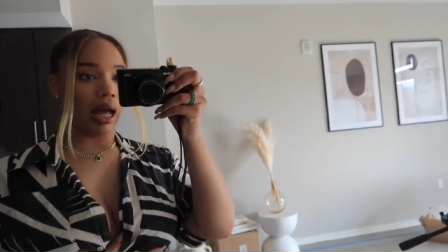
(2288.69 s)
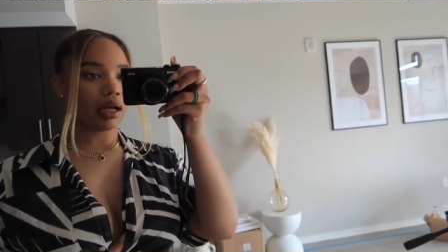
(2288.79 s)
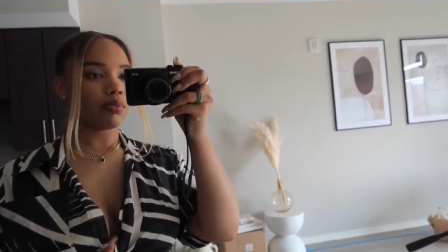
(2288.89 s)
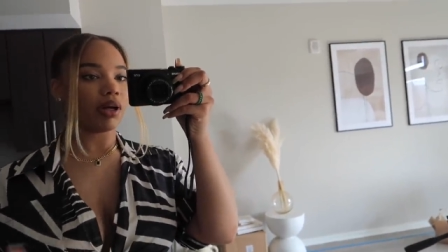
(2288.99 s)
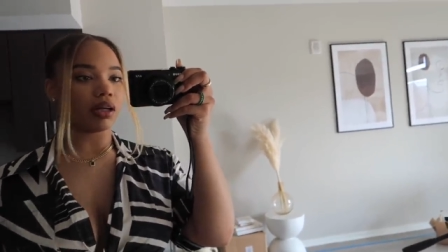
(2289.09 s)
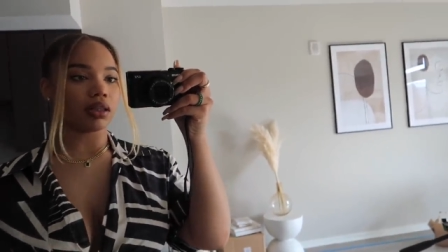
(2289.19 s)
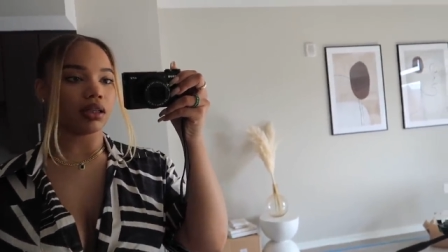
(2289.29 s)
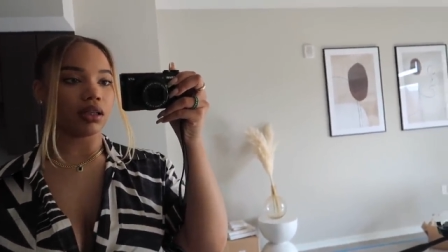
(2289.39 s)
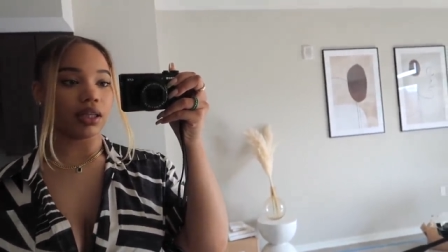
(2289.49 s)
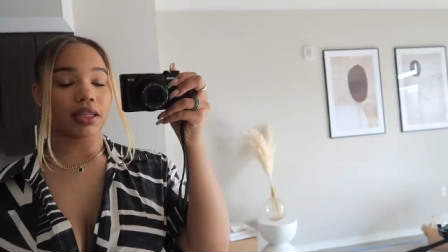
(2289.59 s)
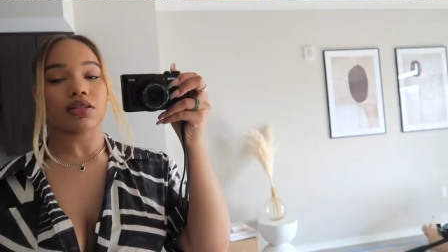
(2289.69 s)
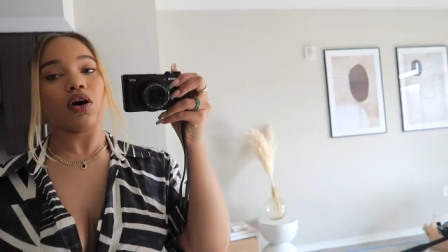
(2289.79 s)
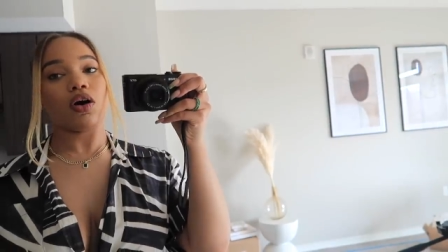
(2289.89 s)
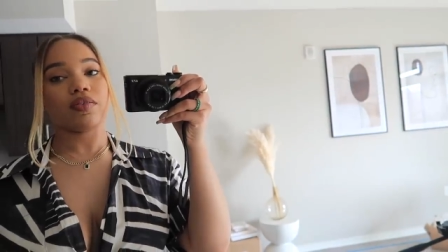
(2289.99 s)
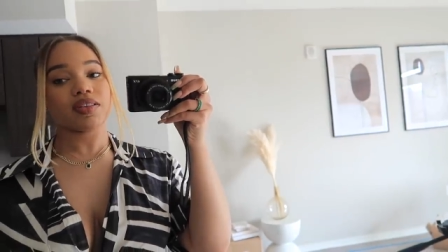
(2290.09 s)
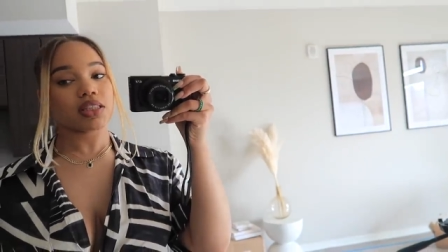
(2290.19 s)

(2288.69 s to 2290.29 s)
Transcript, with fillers: I could barely get this off.